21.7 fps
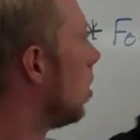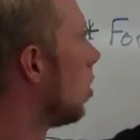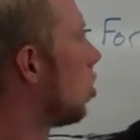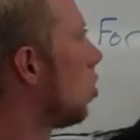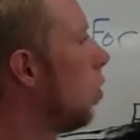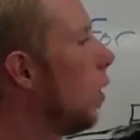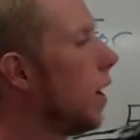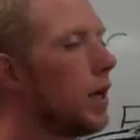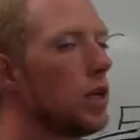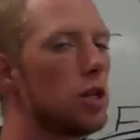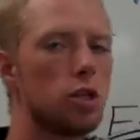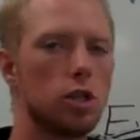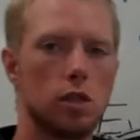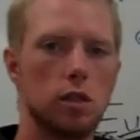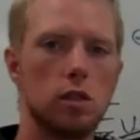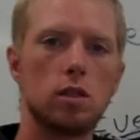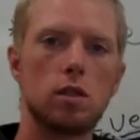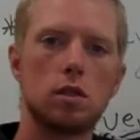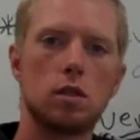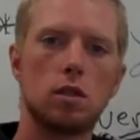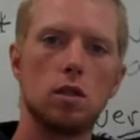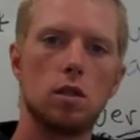
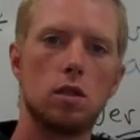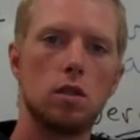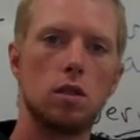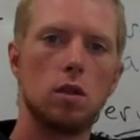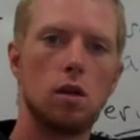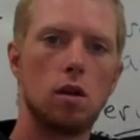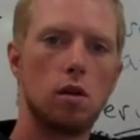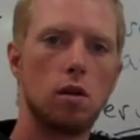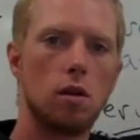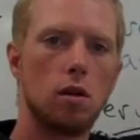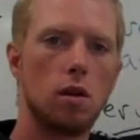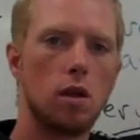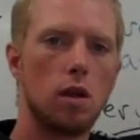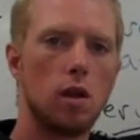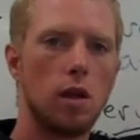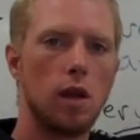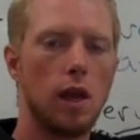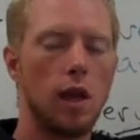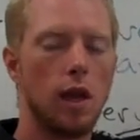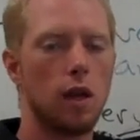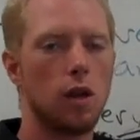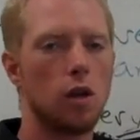equations,
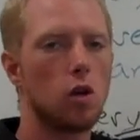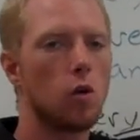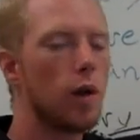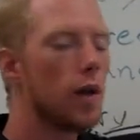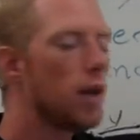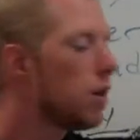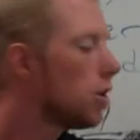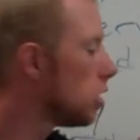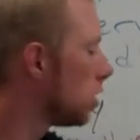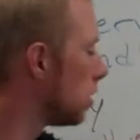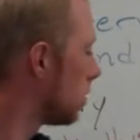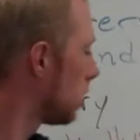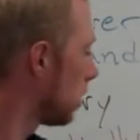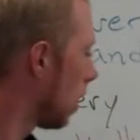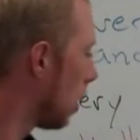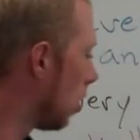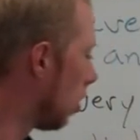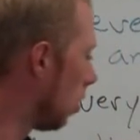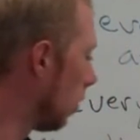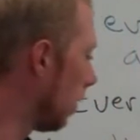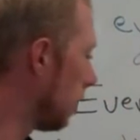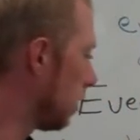and equations
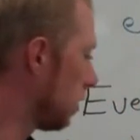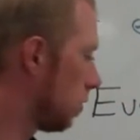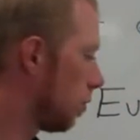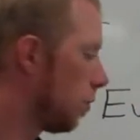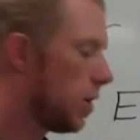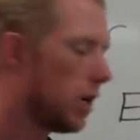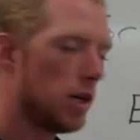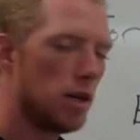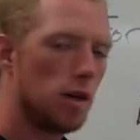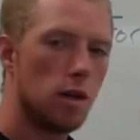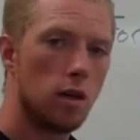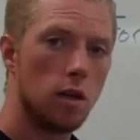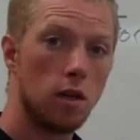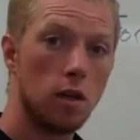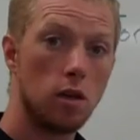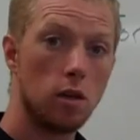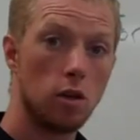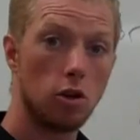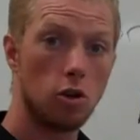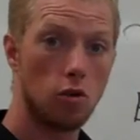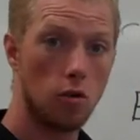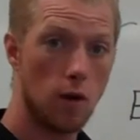can always be
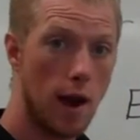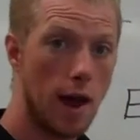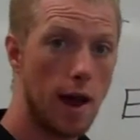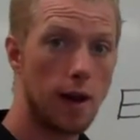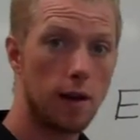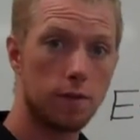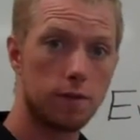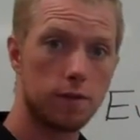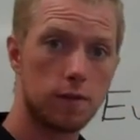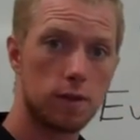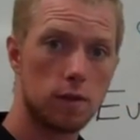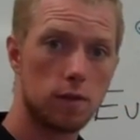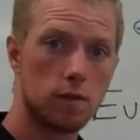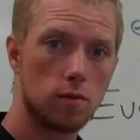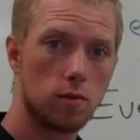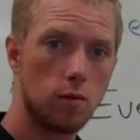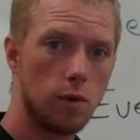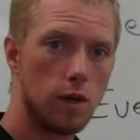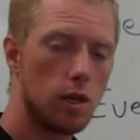graphed.